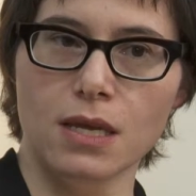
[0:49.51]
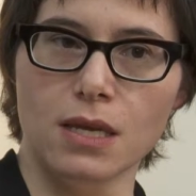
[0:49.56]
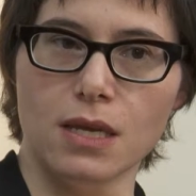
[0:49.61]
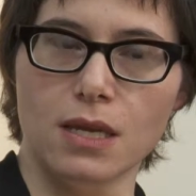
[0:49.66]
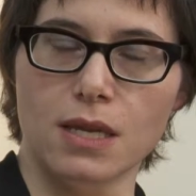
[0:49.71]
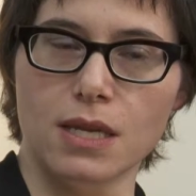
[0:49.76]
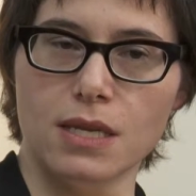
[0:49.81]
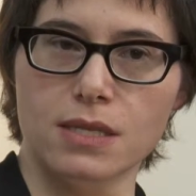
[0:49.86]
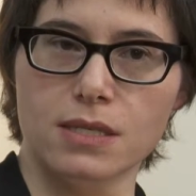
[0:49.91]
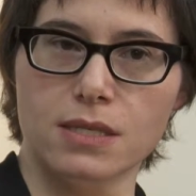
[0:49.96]

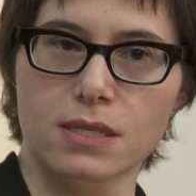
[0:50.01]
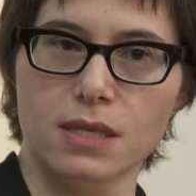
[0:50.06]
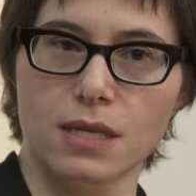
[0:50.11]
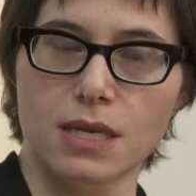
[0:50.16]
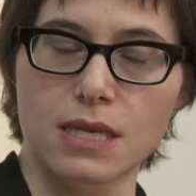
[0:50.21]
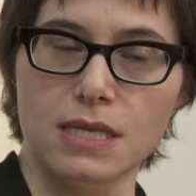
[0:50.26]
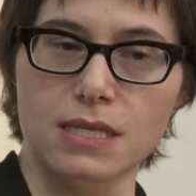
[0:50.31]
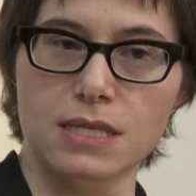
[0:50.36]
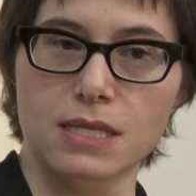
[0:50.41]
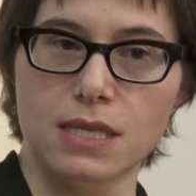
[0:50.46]
It is
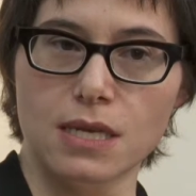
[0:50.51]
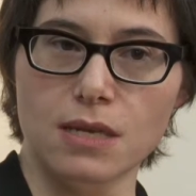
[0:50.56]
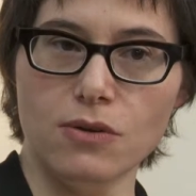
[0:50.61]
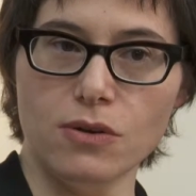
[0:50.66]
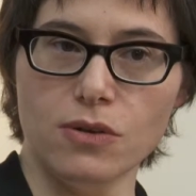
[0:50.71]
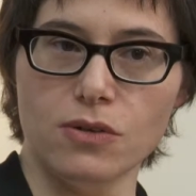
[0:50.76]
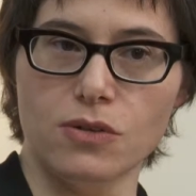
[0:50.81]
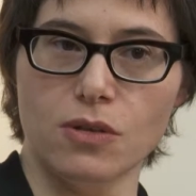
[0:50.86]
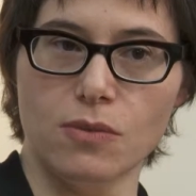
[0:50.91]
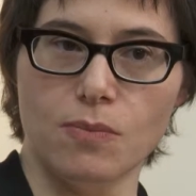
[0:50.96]

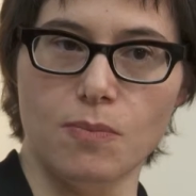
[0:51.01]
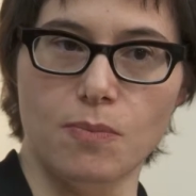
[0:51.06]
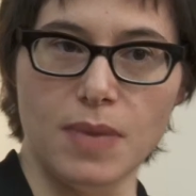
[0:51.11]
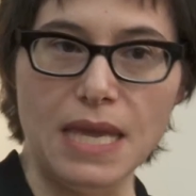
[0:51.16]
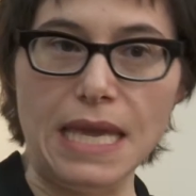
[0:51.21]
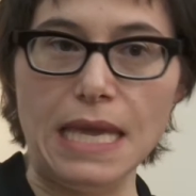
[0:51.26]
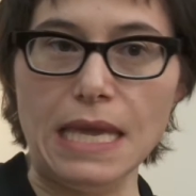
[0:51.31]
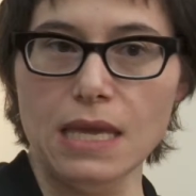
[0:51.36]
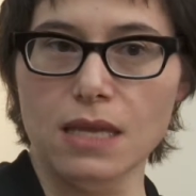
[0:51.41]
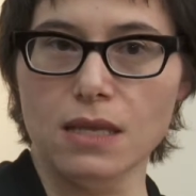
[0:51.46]
considered to
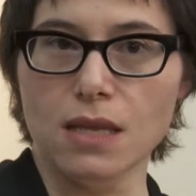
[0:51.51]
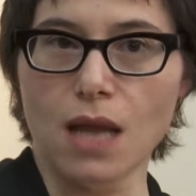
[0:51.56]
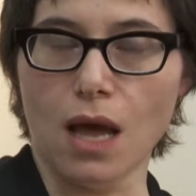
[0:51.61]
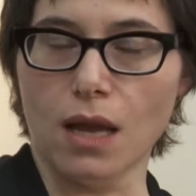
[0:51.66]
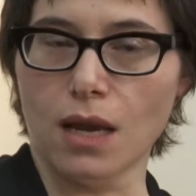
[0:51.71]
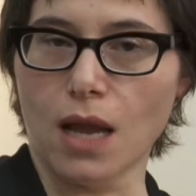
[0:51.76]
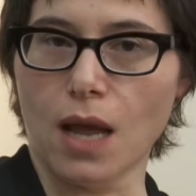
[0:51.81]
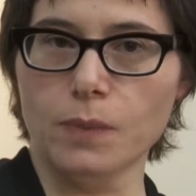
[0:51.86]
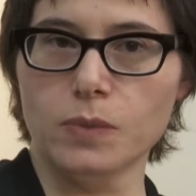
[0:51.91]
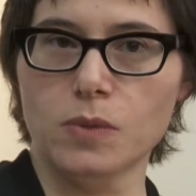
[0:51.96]
be
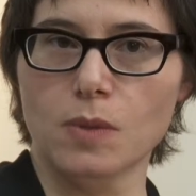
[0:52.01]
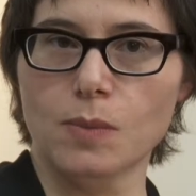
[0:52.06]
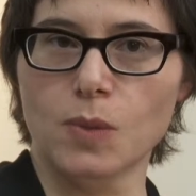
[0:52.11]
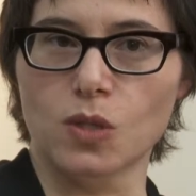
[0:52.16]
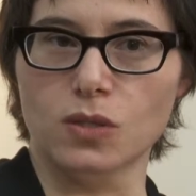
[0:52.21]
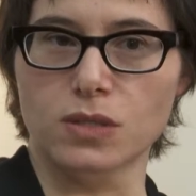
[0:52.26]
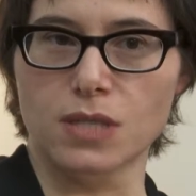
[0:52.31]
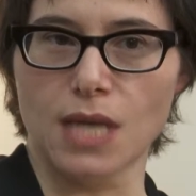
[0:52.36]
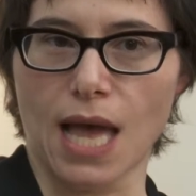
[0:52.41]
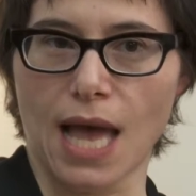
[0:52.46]
not
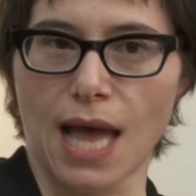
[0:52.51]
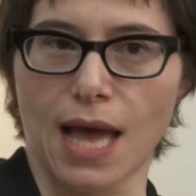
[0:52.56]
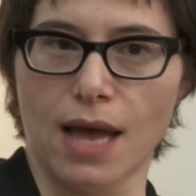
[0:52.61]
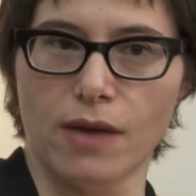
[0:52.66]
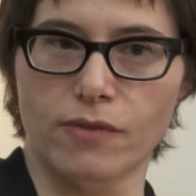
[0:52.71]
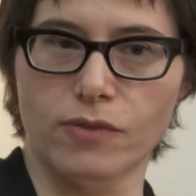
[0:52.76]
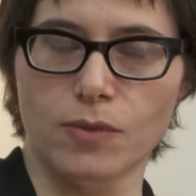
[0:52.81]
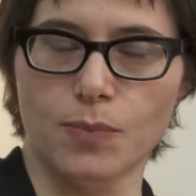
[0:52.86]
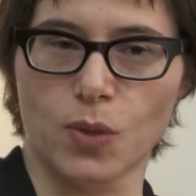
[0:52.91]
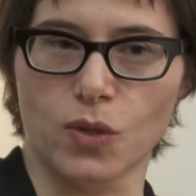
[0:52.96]
optimal to
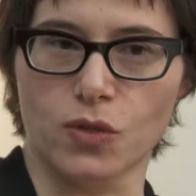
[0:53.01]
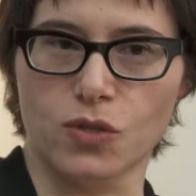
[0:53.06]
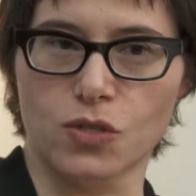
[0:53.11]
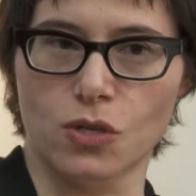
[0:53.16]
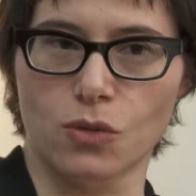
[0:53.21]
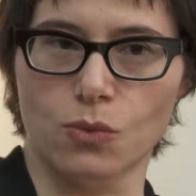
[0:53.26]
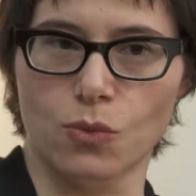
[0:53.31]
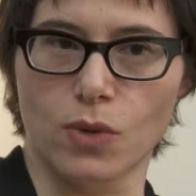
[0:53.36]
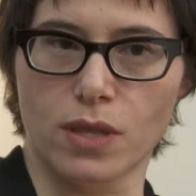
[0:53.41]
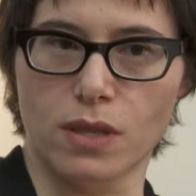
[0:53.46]
have a
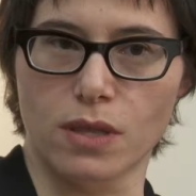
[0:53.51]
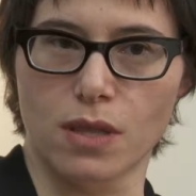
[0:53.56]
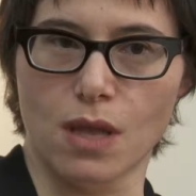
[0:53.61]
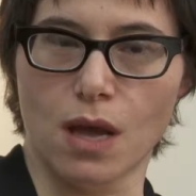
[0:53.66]
person with